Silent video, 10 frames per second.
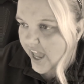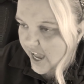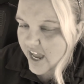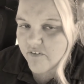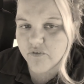
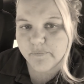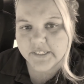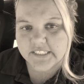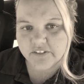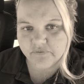ever
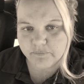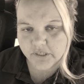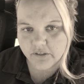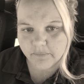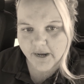missed a
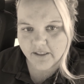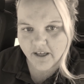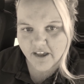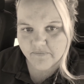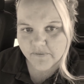meal in my
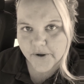life